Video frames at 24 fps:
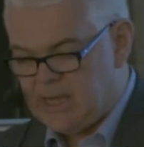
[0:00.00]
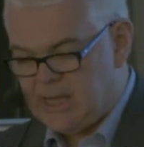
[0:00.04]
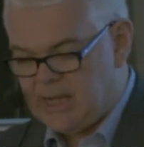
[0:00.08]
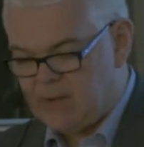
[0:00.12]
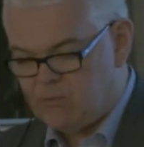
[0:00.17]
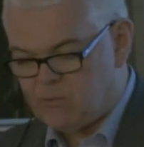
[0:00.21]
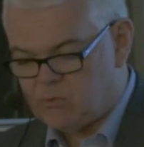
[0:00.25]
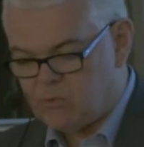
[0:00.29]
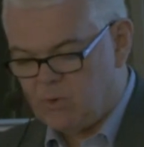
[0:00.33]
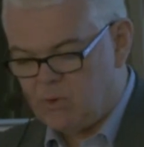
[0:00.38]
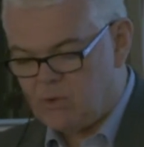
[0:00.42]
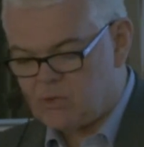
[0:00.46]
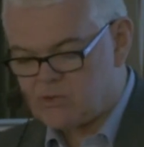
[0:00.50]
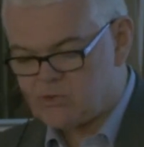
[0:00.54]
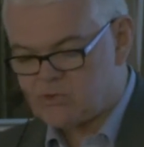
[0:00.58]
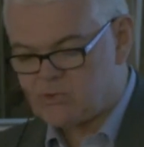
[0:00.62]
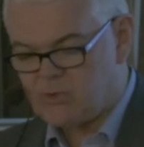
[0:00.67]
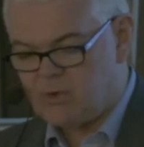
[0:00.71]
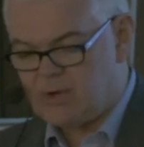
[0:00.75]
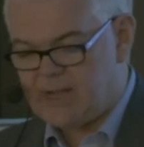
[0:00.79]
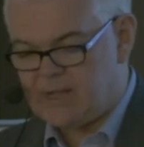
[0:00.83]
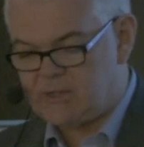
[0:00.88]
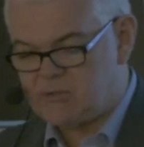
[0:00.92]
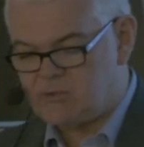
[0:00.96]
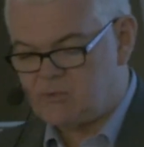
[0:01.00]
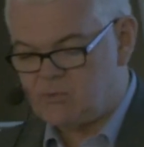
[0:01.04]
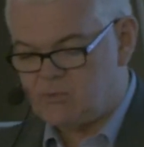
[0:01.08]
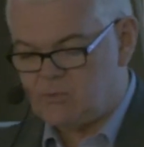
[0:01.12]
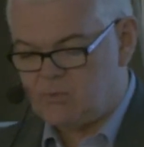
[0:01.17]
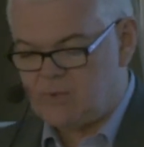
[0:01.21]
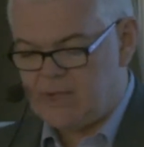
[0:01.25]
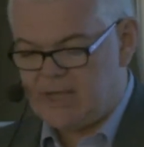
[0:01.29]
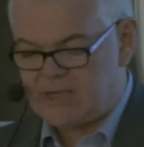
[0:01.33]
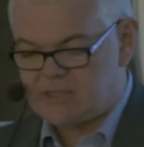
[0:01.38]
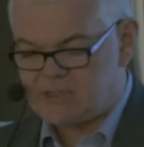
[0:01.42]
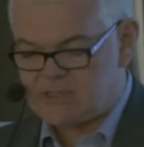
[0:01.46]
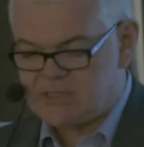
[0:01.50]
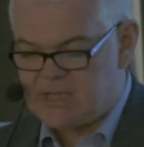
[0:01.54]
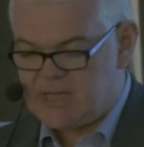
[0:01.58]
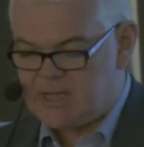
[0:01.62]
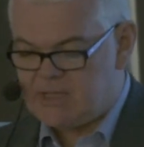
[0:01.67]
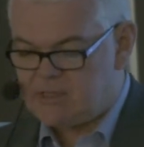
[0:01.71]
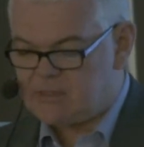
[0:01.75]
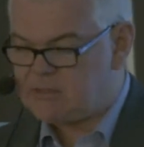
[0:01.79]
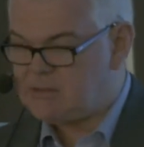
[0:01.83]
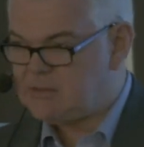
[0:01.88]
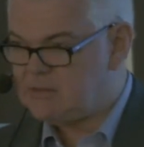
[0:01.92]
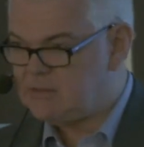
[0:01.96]
I would also like to
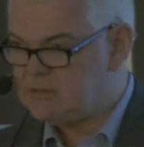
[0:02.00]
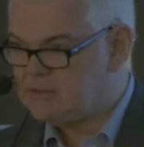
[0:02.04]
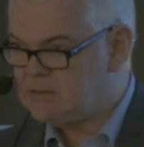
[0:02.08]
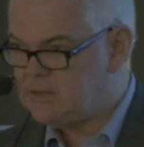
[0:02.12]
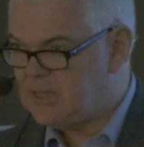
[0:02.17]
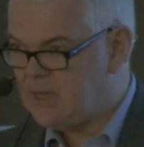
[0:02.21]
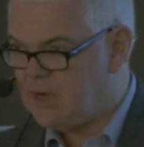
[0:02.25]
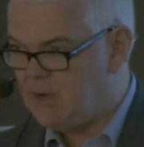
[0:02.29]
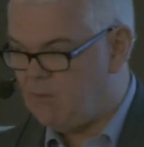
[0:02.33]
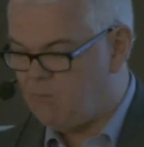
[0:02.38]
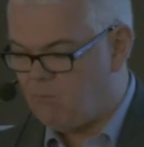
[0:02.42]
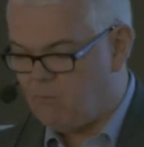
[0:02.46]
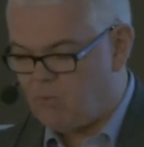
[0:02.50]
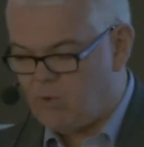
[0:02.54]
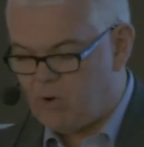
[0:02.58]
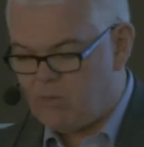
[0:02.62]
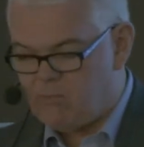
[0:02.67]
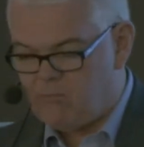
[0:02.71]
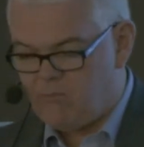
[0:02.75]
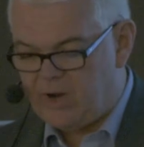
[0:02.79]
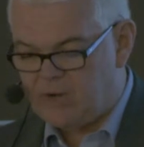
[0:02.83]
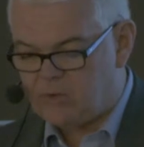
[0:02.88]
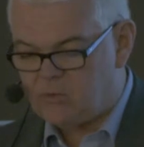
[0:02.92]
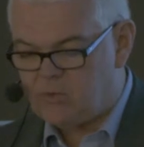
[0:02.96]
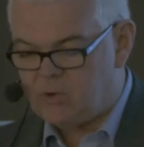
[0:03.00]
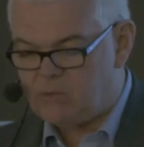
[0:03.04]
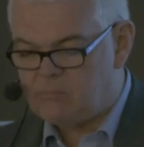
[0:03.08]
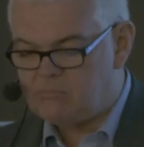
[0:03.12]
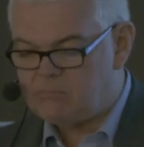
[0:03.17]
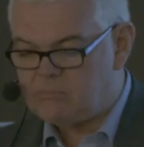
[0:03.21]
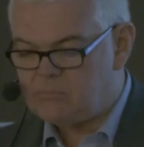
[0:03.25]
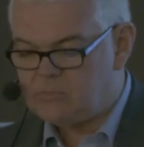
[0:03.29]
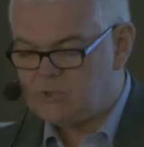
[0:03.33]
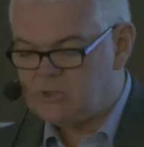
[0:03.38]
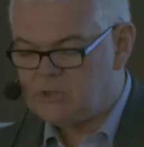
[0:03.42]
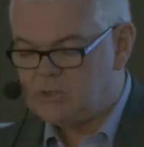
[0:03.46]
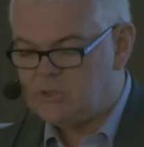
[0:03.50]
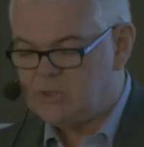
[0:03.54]
extend a warm welcome